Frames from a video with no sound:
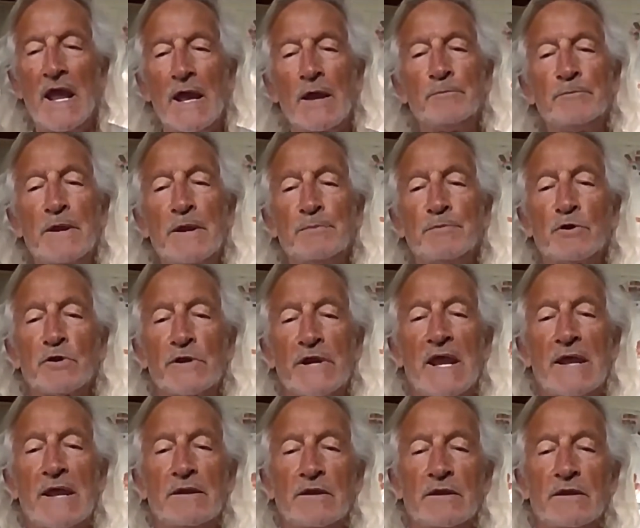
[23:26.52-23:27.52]
people
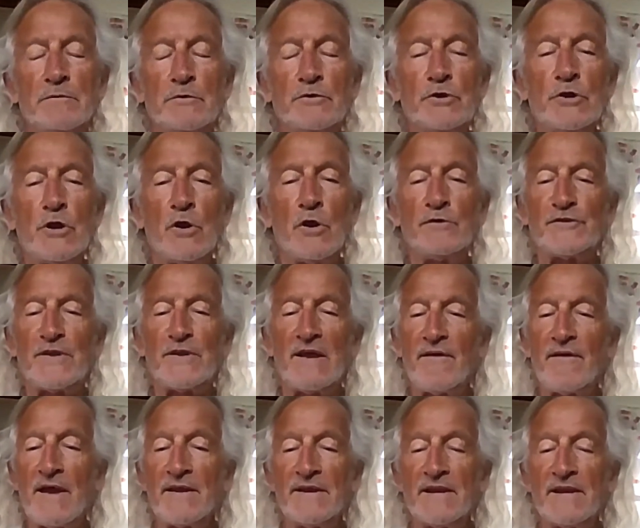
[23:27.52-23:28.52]
can, if they have
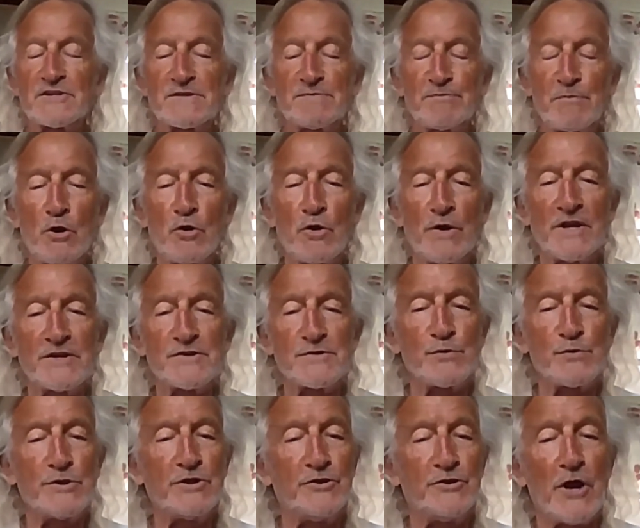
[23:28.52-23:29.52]
had an experience
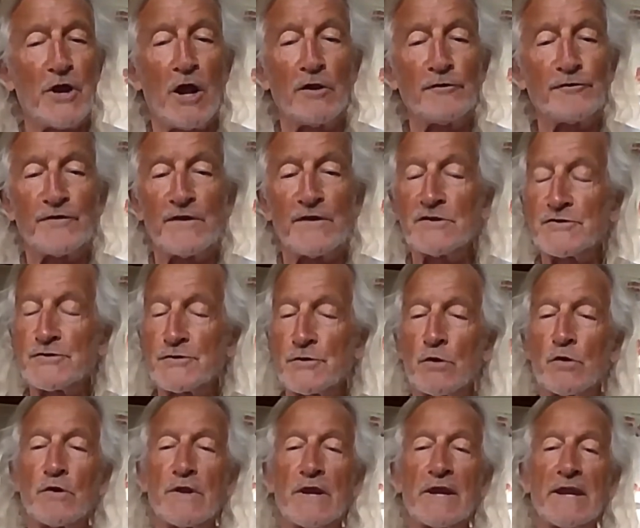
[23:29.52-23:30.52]
with the dolphins,
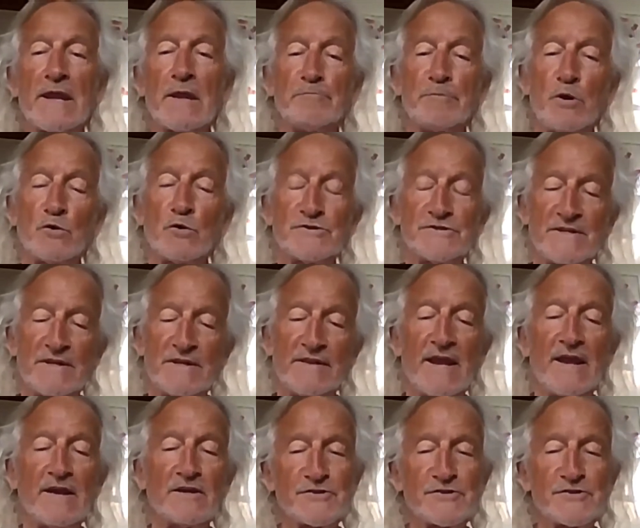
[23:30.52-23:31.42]
they can post it there.